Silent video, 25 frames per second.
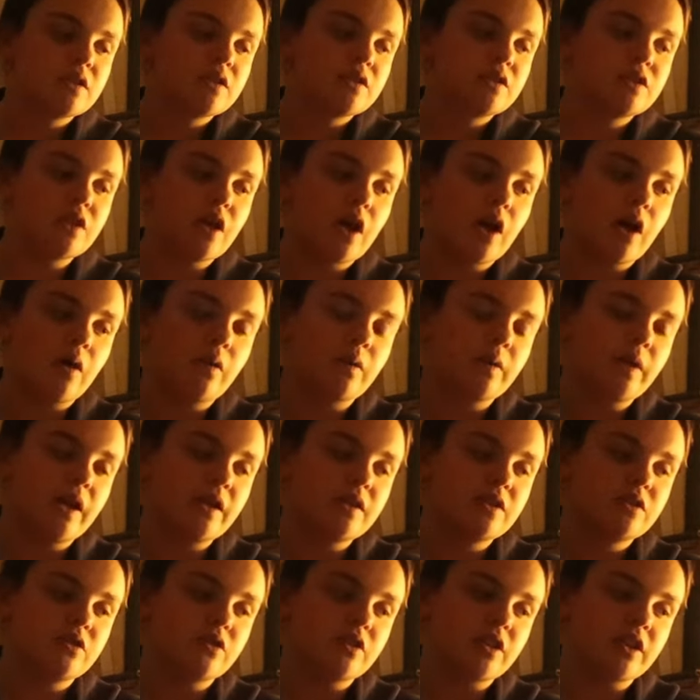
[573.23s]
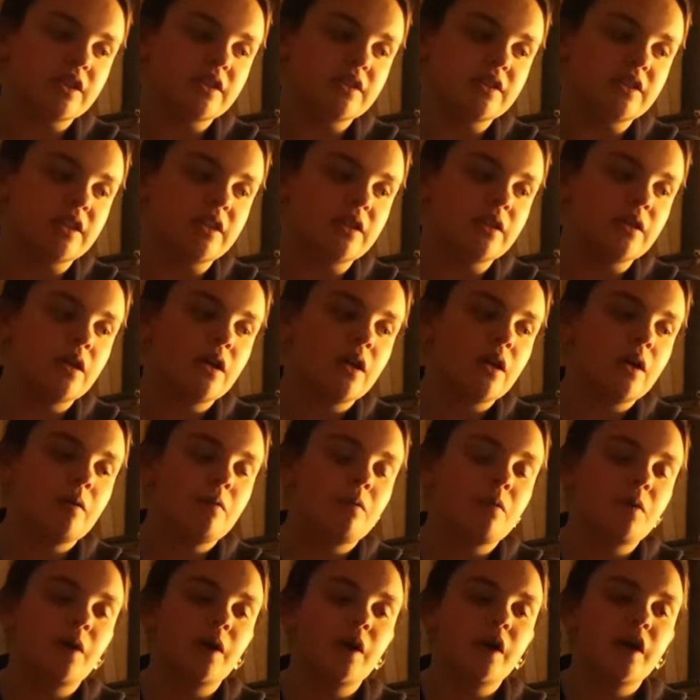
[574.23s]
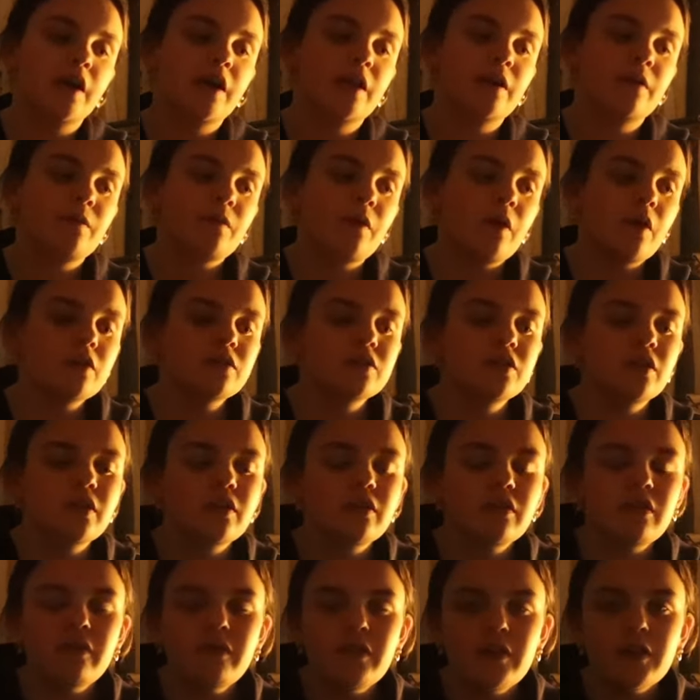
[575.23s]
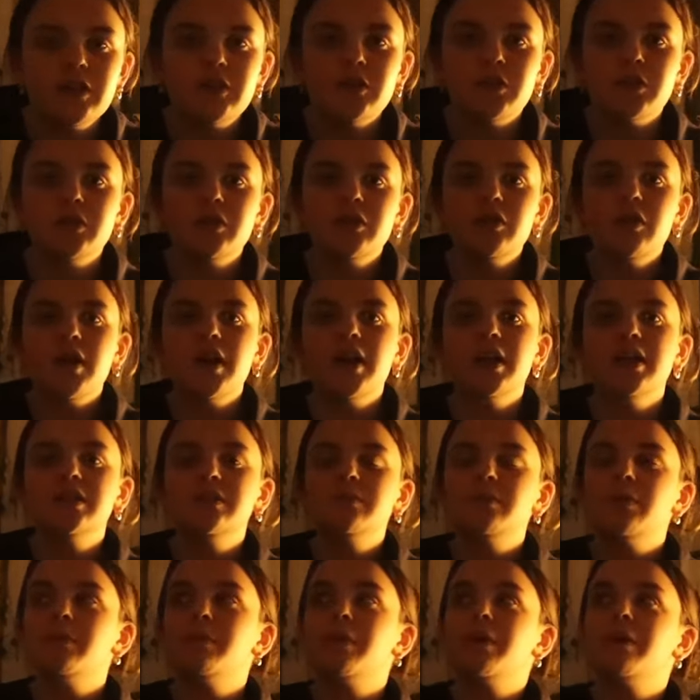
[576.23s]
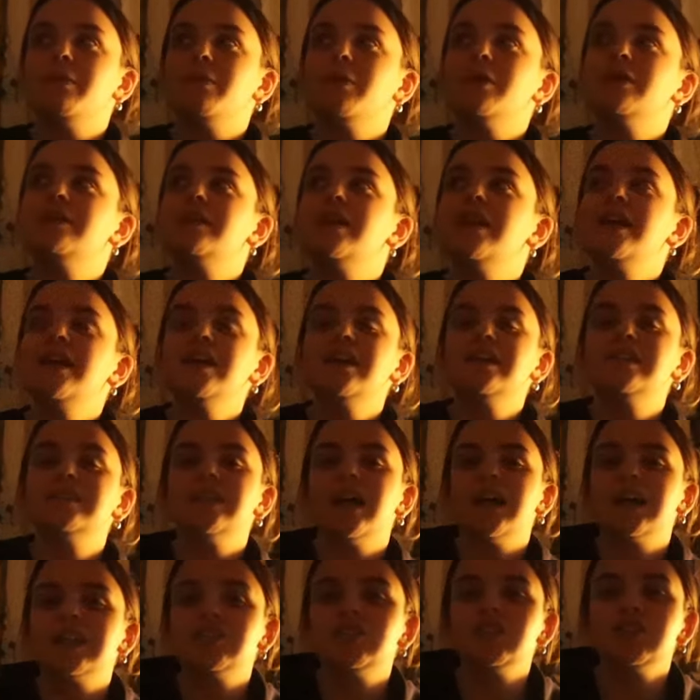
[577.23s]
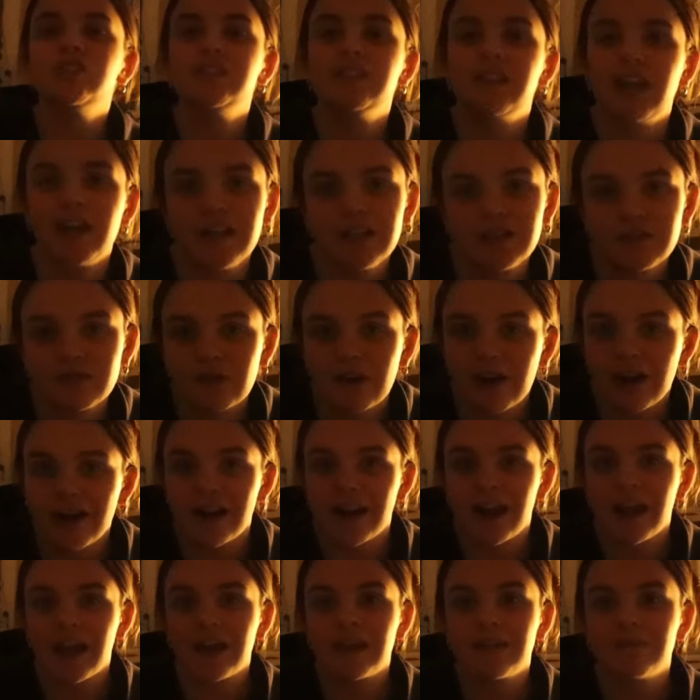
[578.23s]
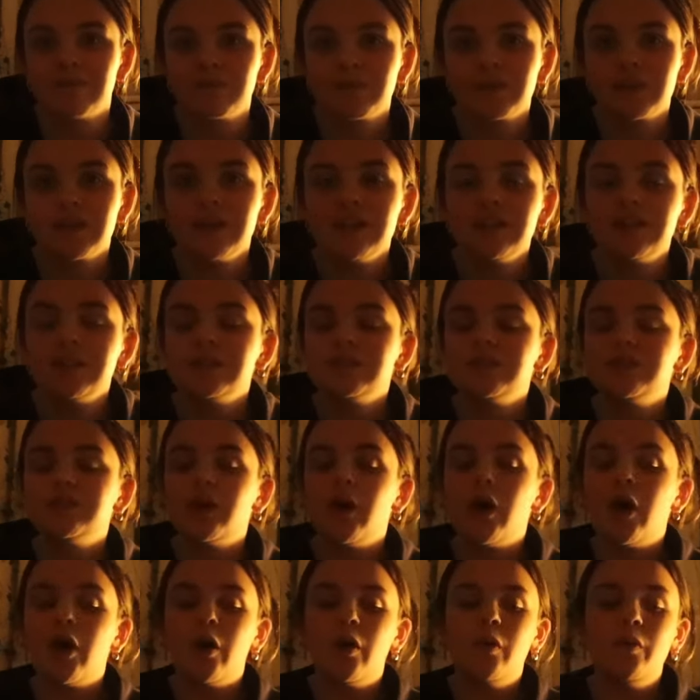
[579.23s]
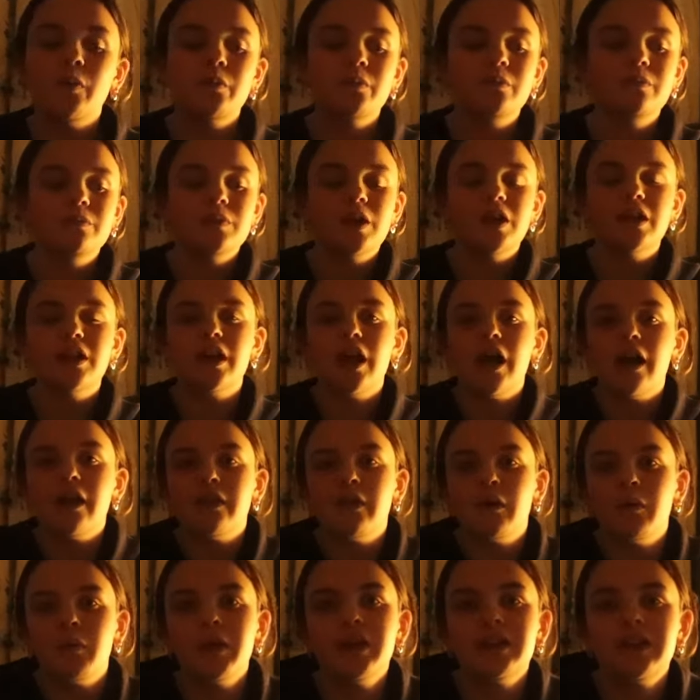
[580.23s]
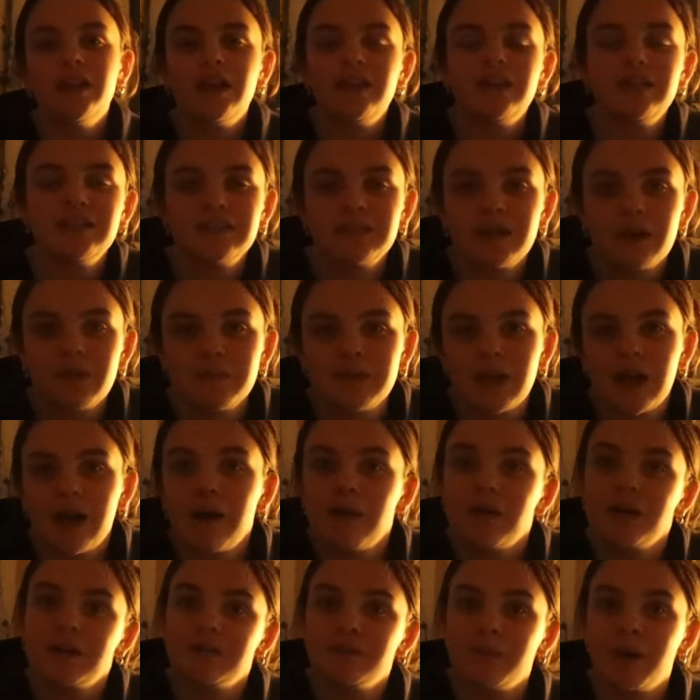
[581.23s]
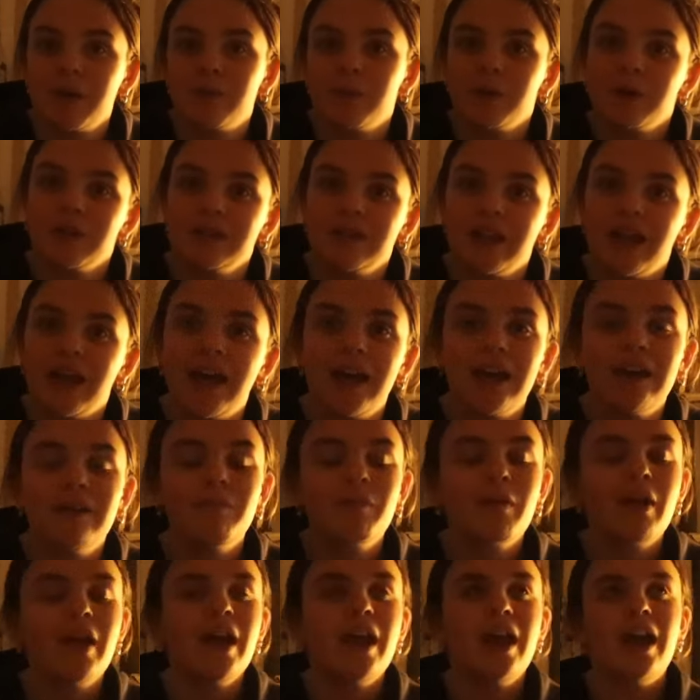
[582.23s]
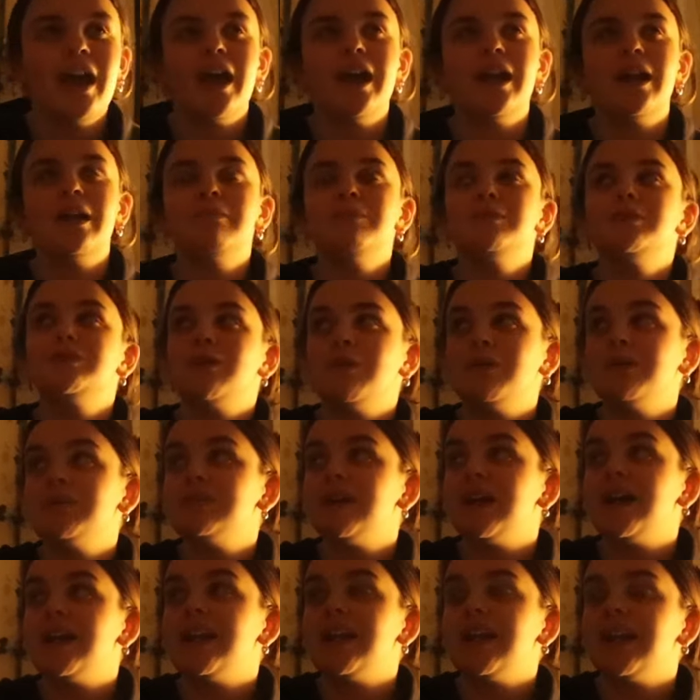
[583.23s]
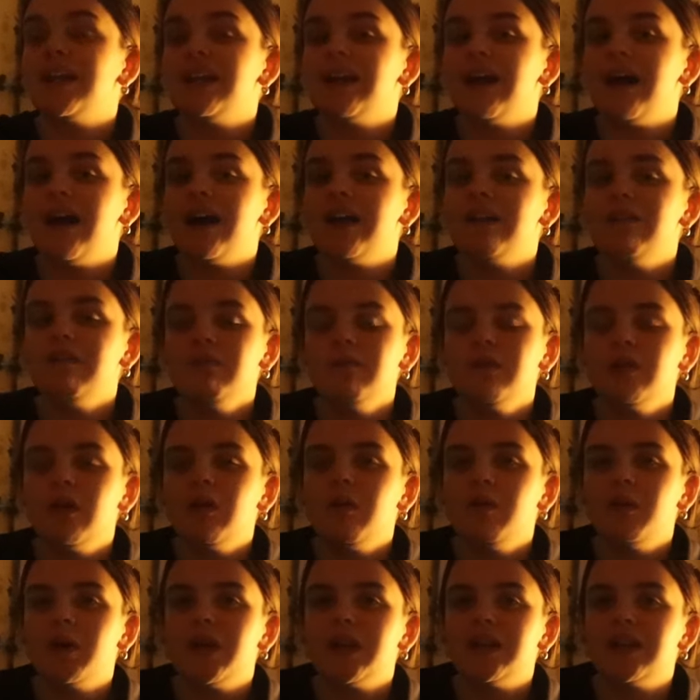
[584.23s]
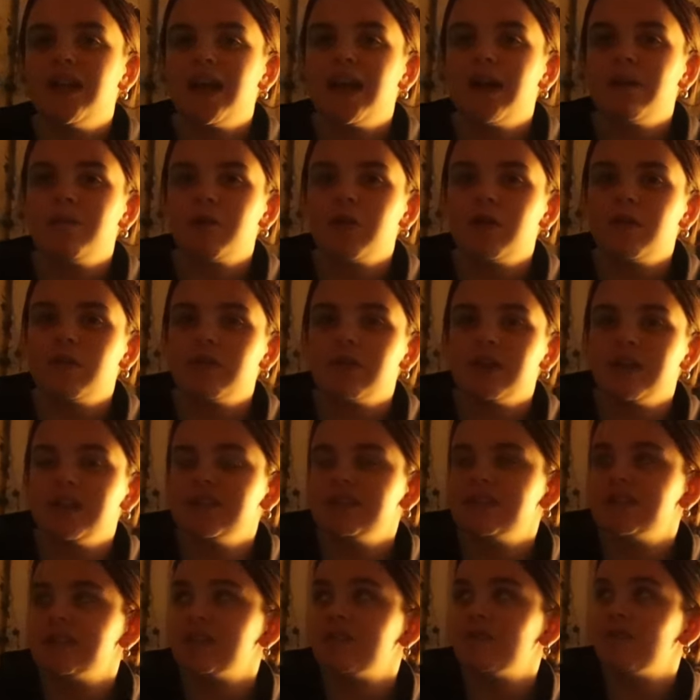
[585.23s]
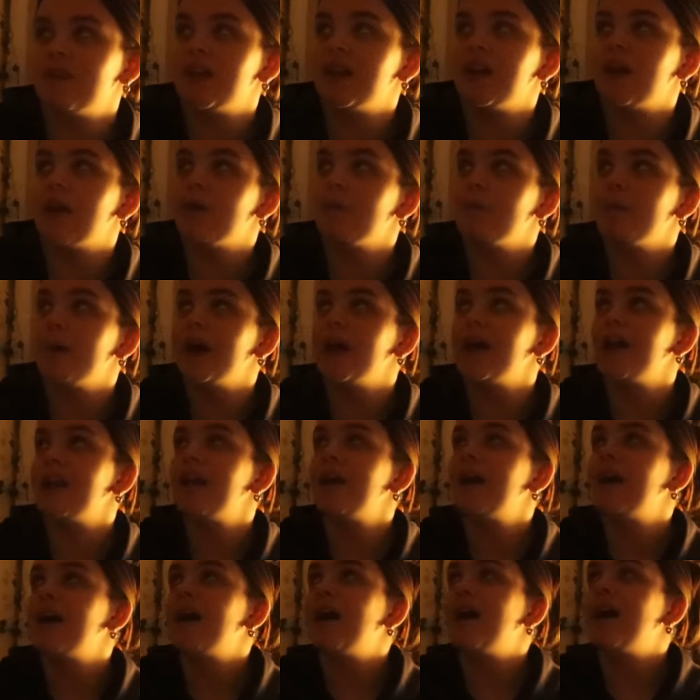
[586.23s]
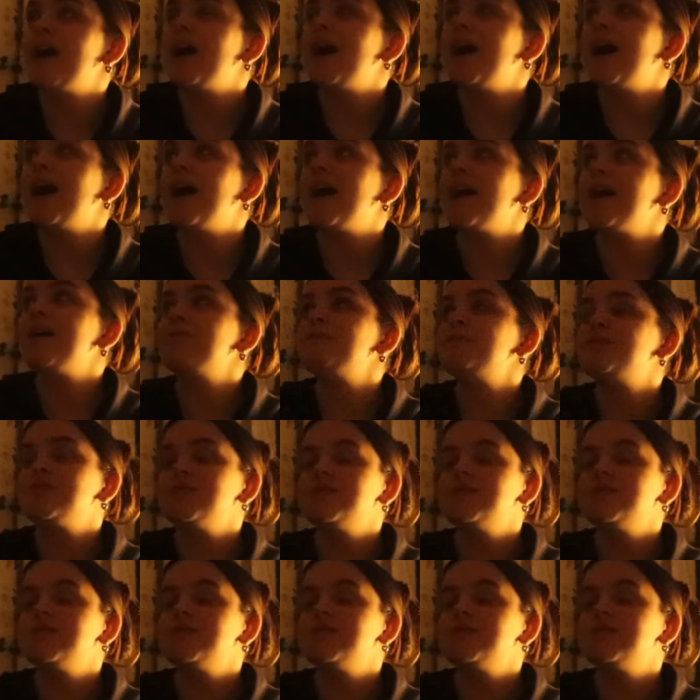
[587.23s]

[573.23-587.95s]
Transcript: So that's crazy. But also, I don't know if I told you guys, but my birthday is actually next Friday. So the week that this comes out is my birthday, and I'm so excited. I don't know what day I'm gonna release this video, but I am